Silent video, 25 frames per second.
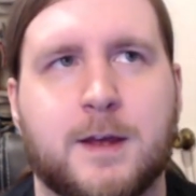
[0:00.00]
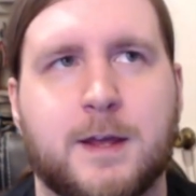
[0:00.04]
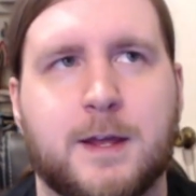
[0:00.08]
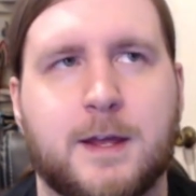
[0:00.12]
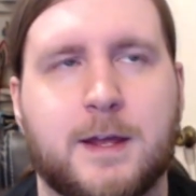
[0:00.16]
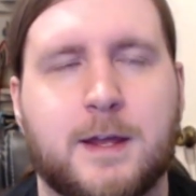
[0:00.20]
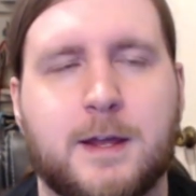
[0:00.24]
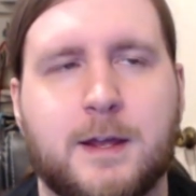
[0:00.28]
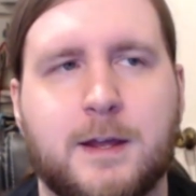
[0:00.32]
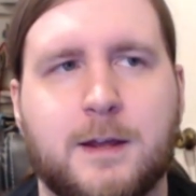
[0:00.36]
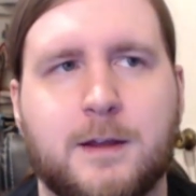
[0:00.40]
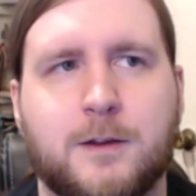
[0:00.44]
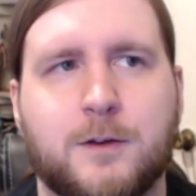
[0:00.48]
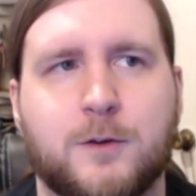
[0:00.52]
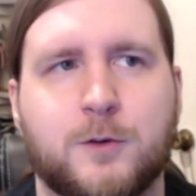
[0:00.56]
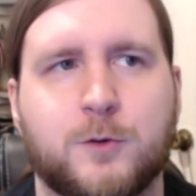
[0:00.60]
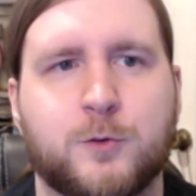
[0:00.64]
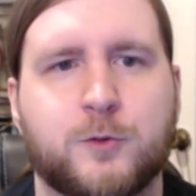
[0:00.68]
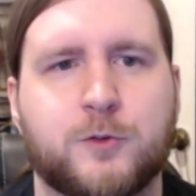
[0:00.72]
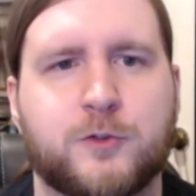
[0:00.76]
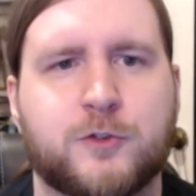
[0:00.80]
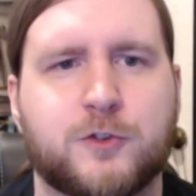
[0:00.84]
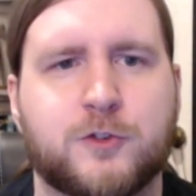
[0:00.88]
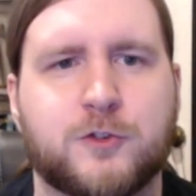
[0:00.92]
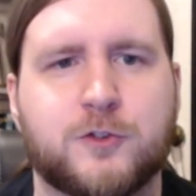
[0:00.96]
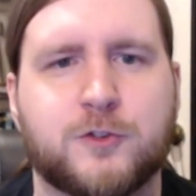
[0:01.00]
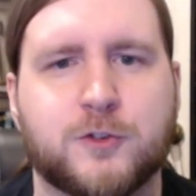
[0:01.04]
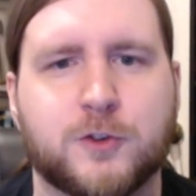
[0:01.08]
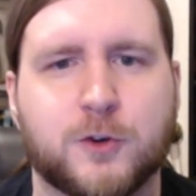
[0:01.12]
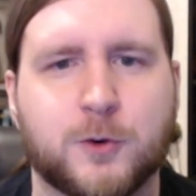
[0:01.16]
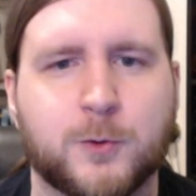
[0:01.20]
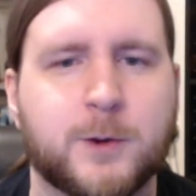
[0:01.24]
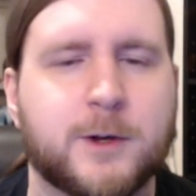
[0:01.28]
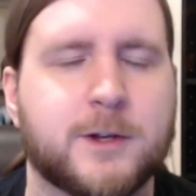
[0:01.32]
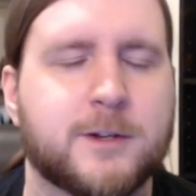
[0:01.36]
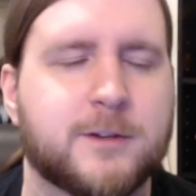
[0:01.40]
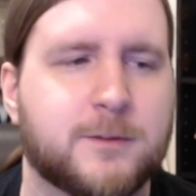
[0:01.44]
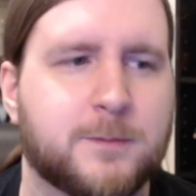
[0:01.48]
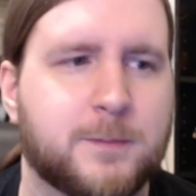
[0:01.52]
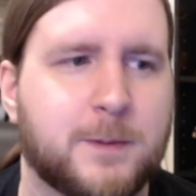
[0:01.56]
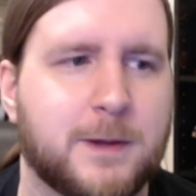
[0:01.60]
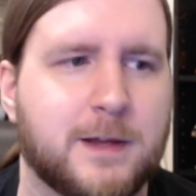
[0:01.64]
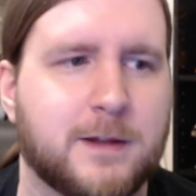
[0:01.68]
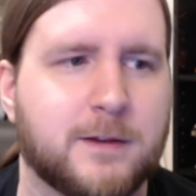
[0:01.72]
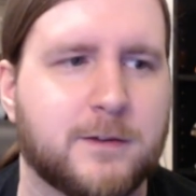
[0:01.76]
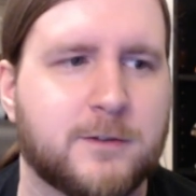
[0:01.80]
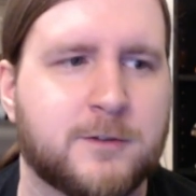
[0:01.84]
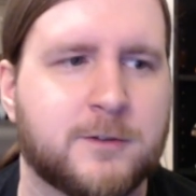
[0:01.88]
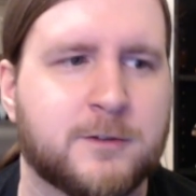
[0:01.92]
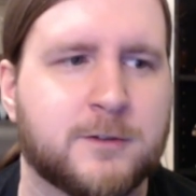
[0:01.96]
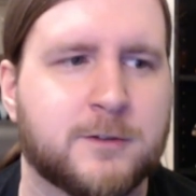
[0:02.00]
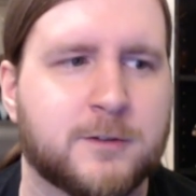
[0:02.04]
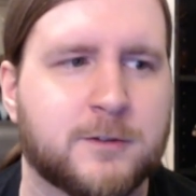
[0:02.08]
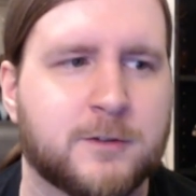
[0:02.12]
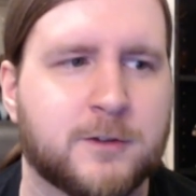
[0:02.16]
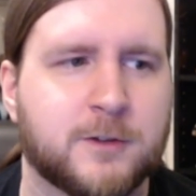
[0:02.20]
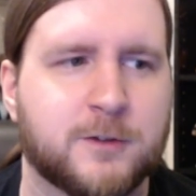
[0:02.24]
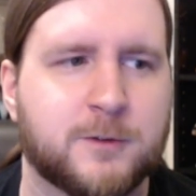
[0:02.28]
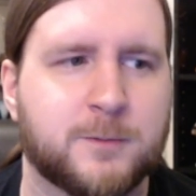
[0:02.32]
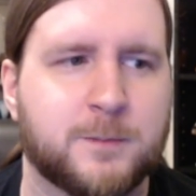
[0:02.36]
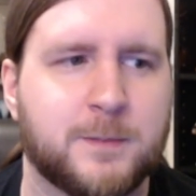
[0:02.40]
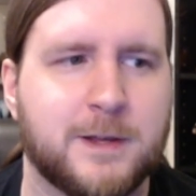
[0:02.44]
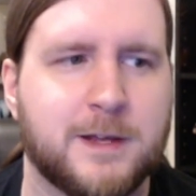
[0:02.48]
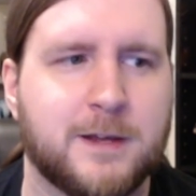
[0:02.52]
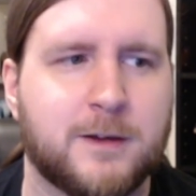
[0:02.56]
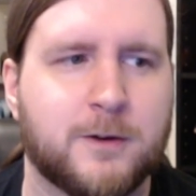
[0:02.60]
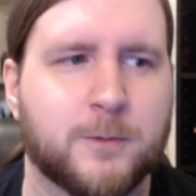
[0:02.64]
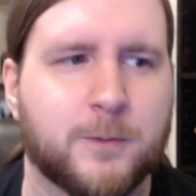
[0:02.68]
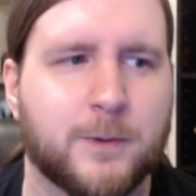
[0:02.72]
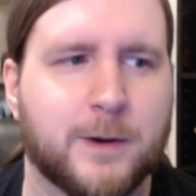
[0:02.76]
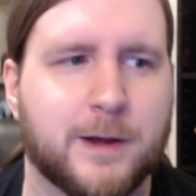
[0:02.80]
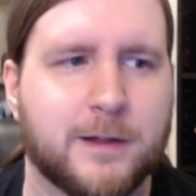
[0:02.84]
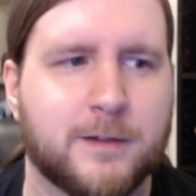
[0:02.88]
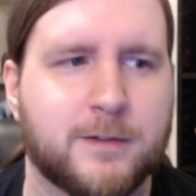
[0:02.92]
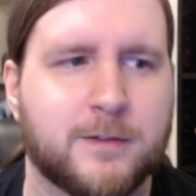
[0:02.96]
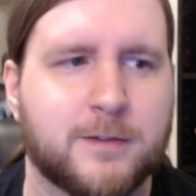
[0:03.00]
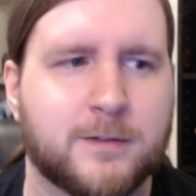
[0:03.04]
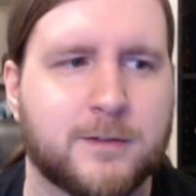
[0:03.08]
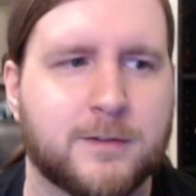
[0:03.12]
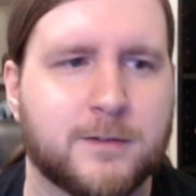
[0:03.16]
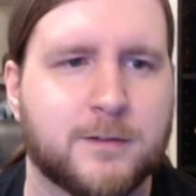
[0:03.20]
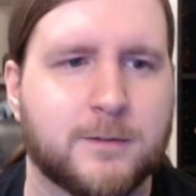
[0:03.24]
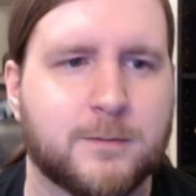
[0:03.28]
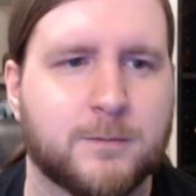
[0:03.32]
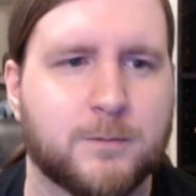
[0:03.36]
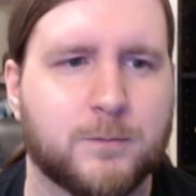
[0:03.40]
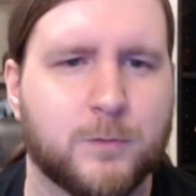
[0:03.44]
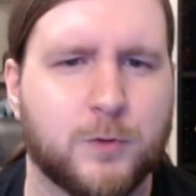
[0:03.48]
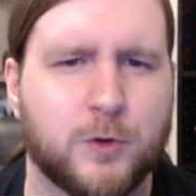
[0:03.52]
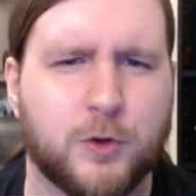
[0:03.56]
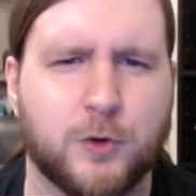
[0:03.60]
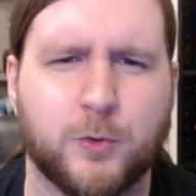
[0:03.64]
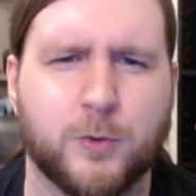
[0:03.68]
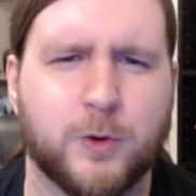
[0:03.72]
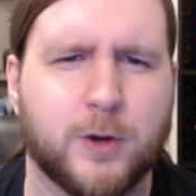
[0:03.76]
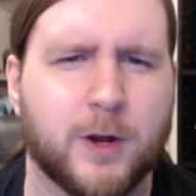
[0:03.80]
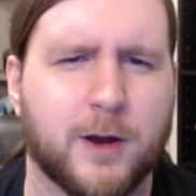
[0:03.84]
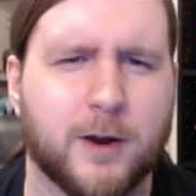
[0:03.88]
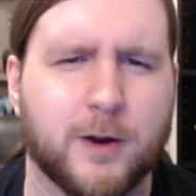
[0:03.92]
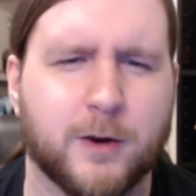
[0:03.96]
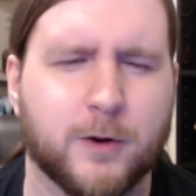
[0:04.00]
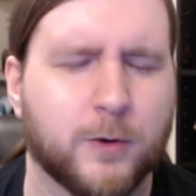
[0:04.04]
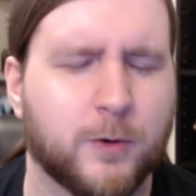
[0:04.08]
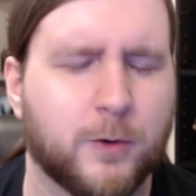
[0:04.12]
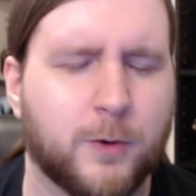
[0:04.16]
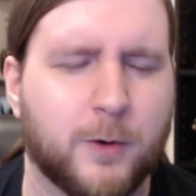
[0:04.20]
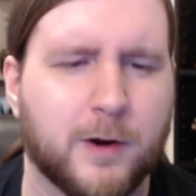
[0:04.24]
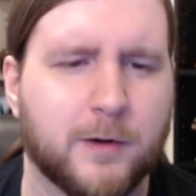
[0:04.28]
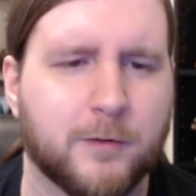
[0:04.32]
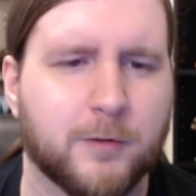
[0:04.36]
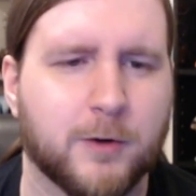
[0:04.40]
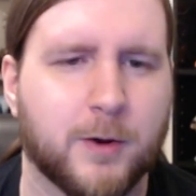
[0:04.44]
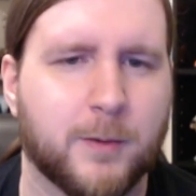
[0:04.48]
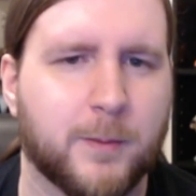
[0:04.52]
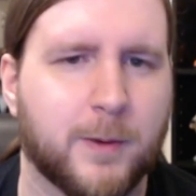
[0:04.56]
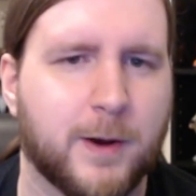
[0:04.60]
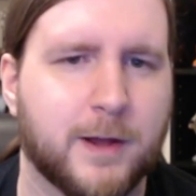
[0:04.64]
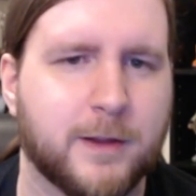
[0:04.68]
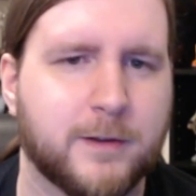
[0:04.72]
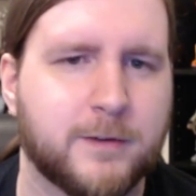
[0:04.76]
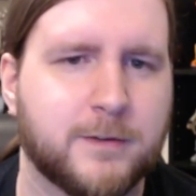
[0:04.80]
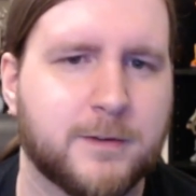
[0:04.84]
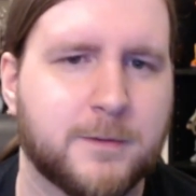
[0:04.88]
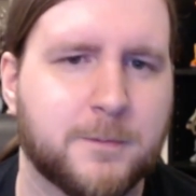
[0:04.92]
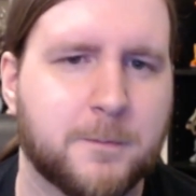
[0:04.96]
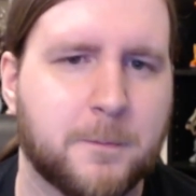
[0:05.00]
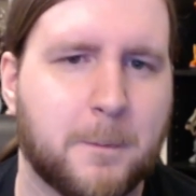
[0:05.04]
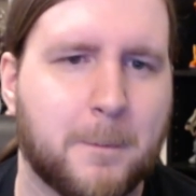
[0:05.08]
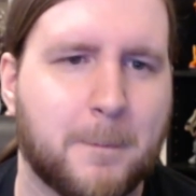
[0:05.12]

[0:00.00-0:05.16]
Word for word: he used Shura speech to speak with Yuta or whoever it was.